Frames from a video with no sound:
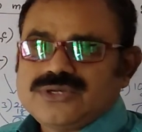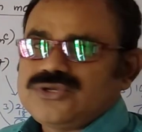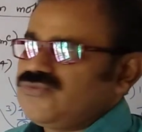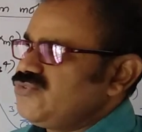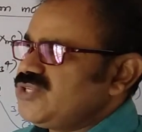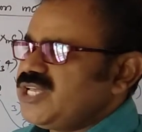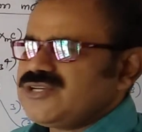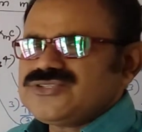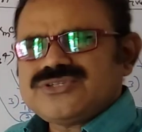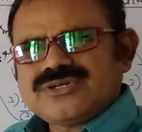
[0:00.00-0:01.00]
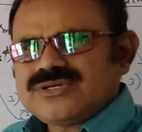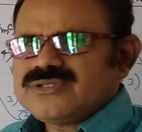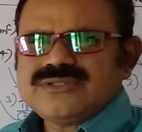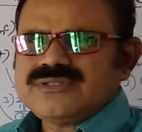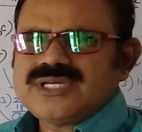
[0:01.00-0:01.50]
If you take 0,
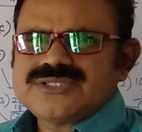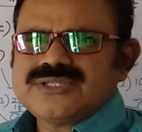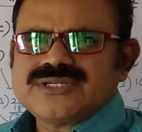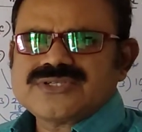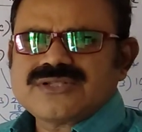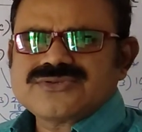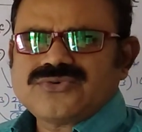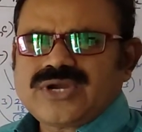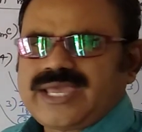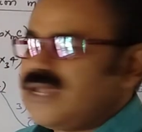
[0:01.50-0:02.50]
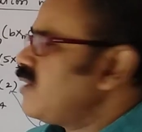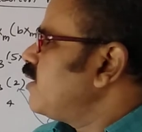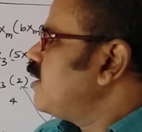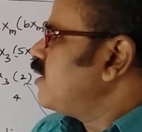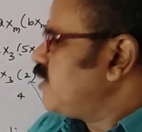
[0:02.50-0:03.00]
that's also okay.
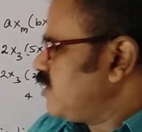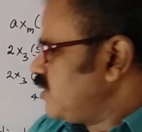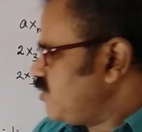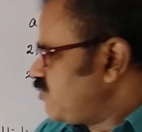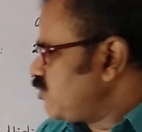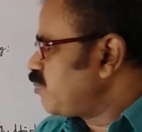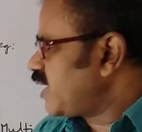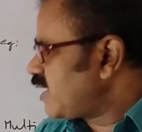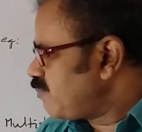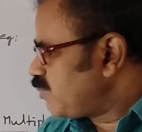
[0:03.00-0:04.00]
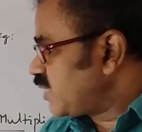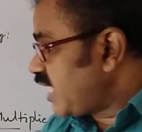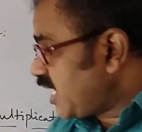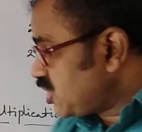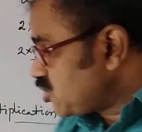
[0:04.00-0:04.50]
If you pick up
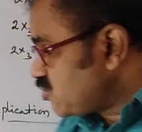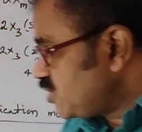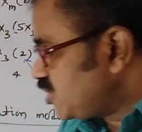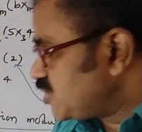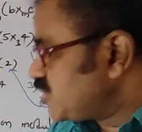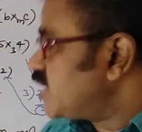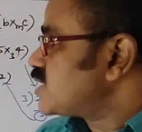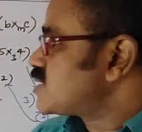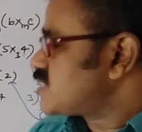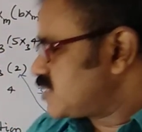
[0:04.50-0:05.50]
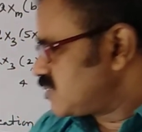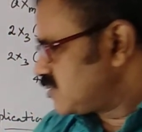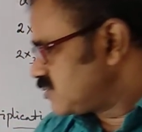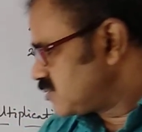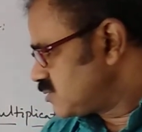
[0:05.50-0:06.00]
negative integers,
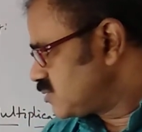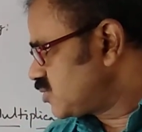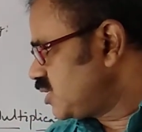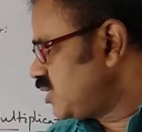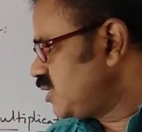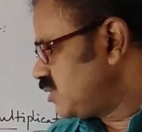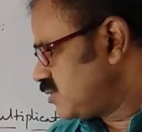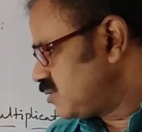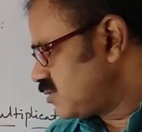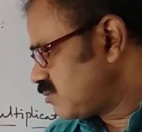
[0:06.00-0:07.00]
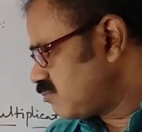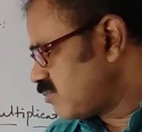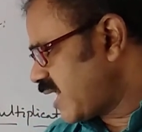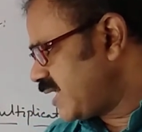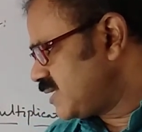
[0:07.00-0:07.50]
see
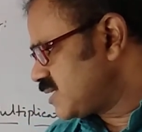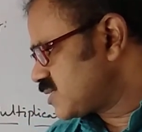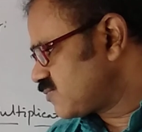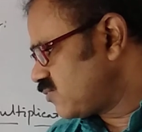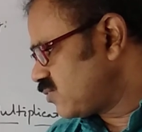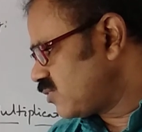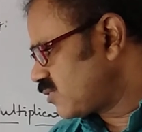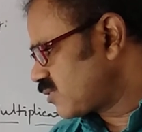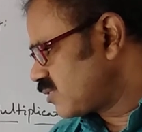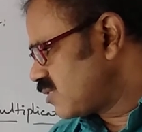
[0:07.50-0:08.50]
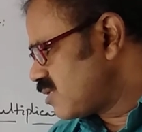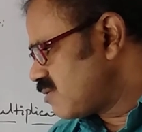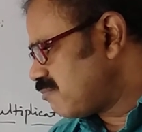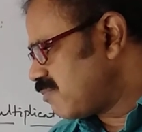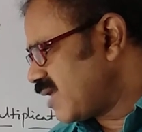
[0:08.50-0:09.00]
minus 4,
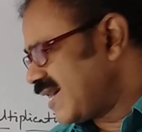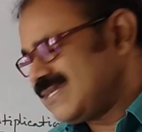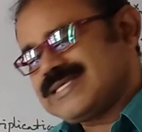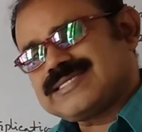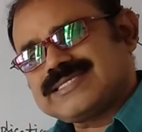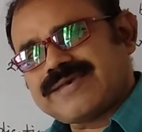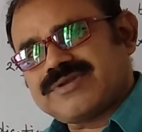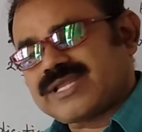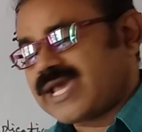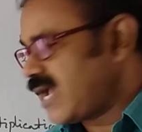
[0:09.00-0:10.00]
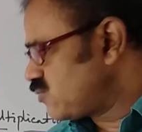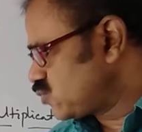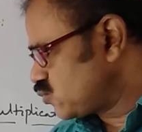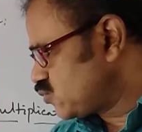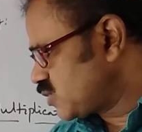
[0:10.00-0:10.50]
minus 7. I have
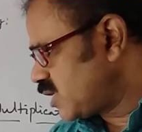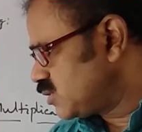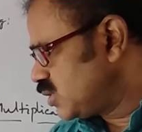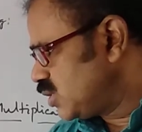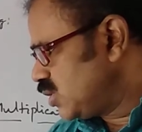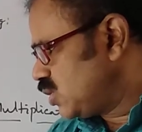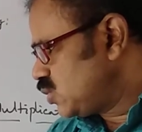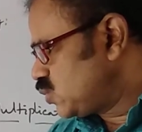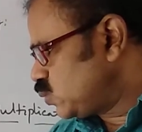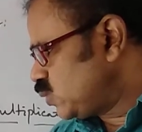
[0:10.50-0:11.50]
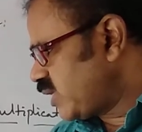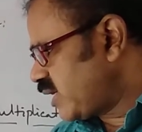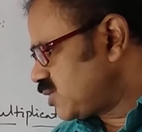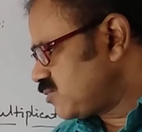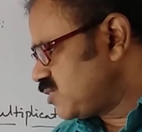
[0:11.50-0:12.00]
chosen 2
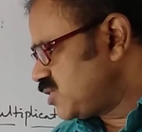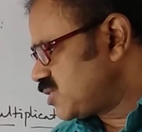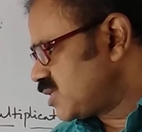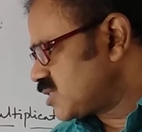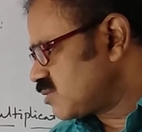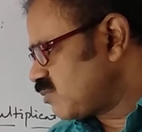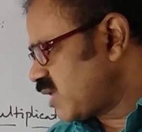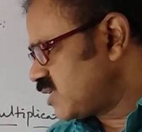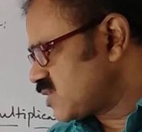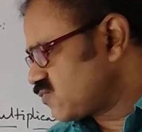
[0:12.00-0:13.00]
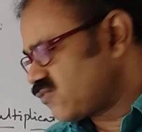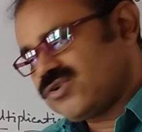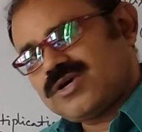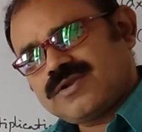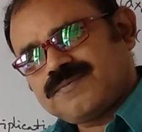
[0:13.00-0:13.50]
negative integers, minus
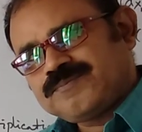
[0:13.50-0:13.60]
4,